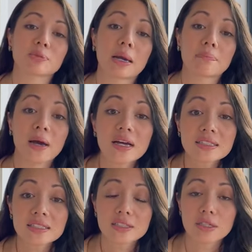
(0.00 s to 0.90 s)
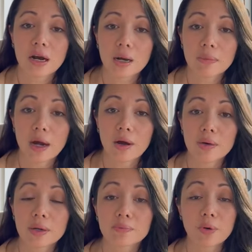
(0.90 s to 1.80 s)
my best to talk
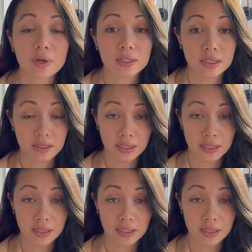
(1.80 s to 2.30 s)
about important